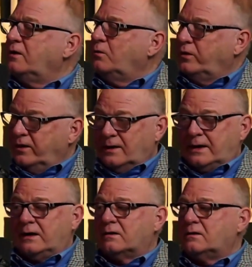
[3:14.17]
When they're
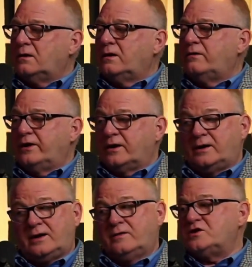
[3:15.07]
hired on, they're going
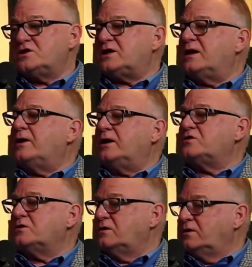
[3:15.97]
to give the same
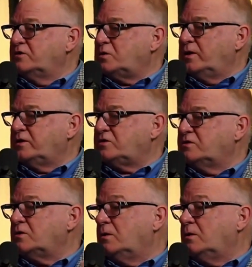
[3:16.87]
answer to those questions.